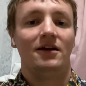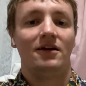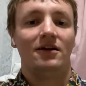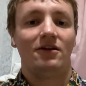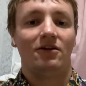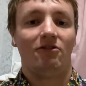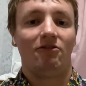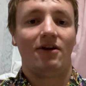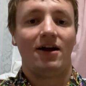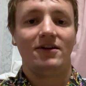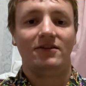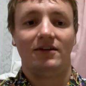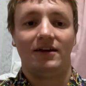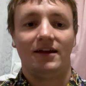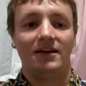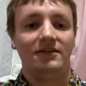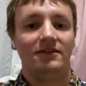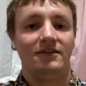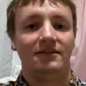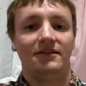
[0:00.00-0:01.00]

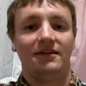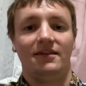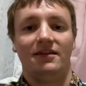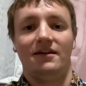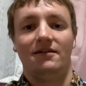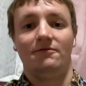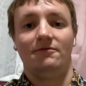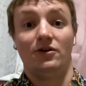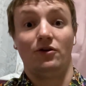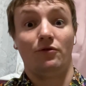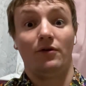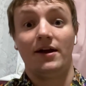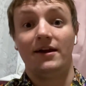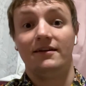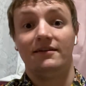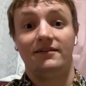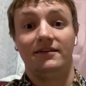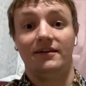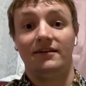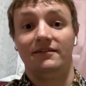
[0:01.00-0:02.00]
Congratulations to them. A great
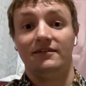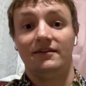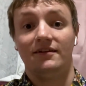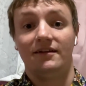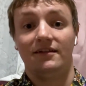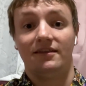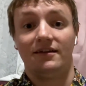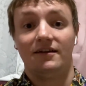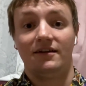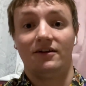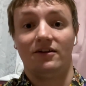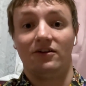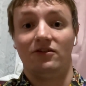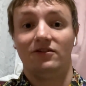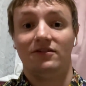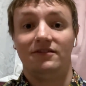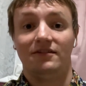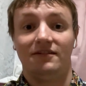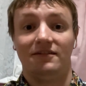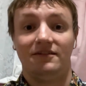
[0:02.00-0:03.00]
season. I think a
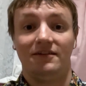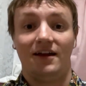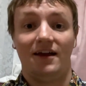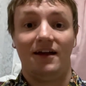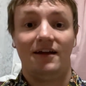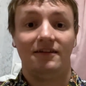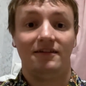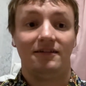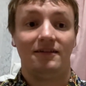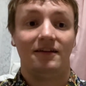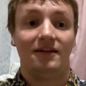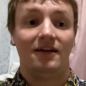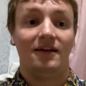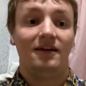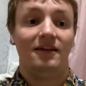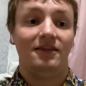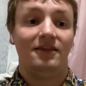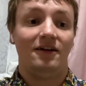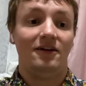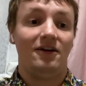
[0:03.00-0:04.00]
good success.
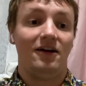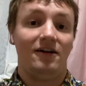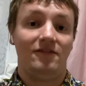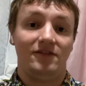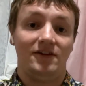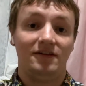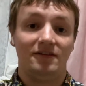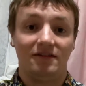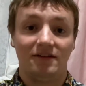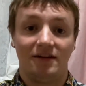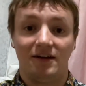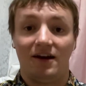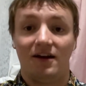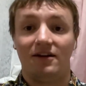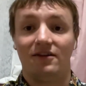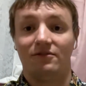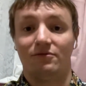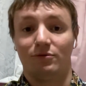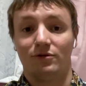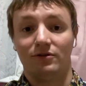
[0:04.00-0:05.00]
They're obviously
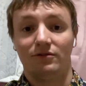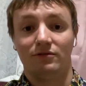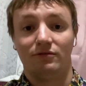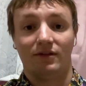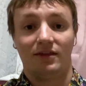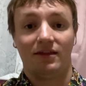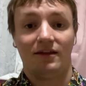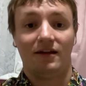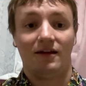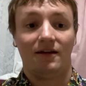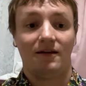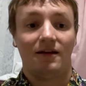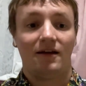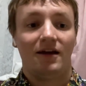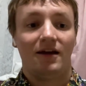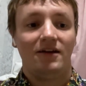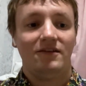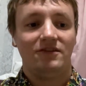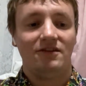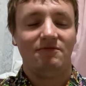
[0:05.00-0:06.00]
not thrilled with it.
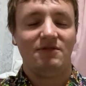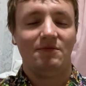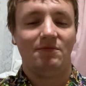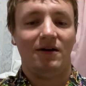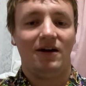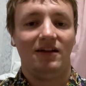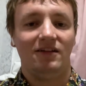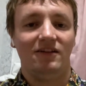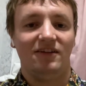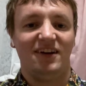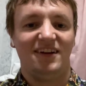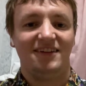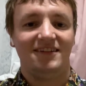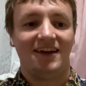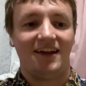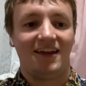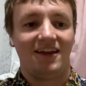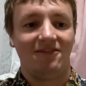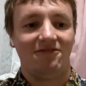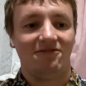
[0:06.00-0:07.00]
Jimmy Butler, a
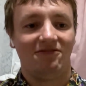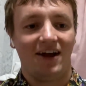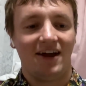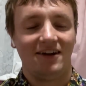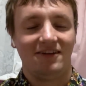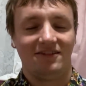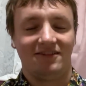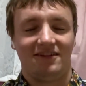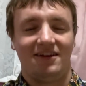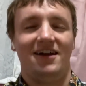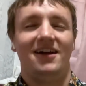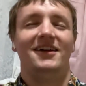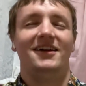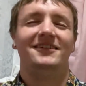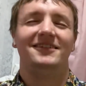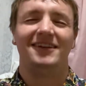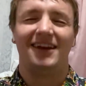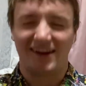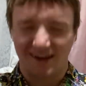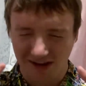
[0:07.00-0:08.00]
second finals
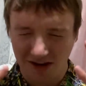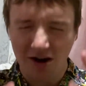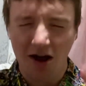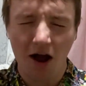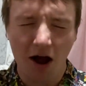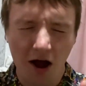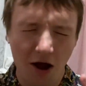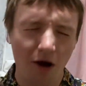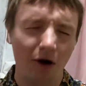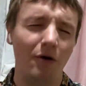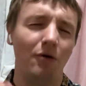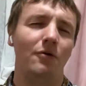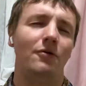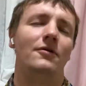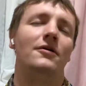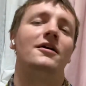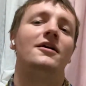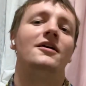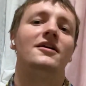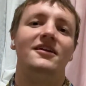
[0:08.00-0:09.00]
loss. Like, no.
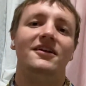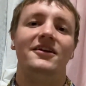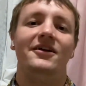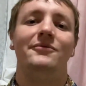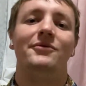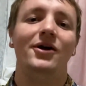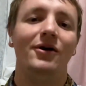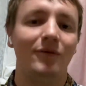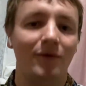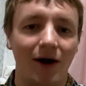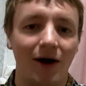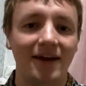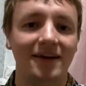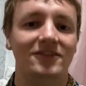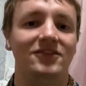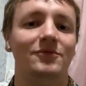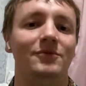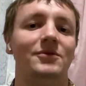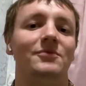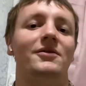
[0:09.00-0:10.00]
Now we all want
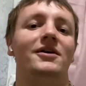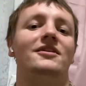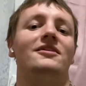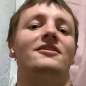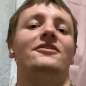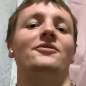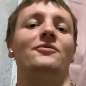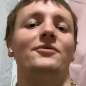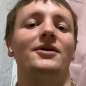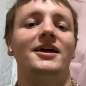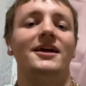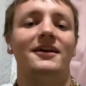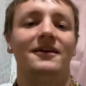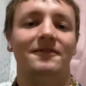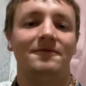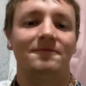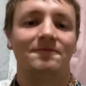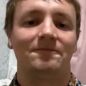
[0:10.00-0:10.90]
Jimmy Butler to win.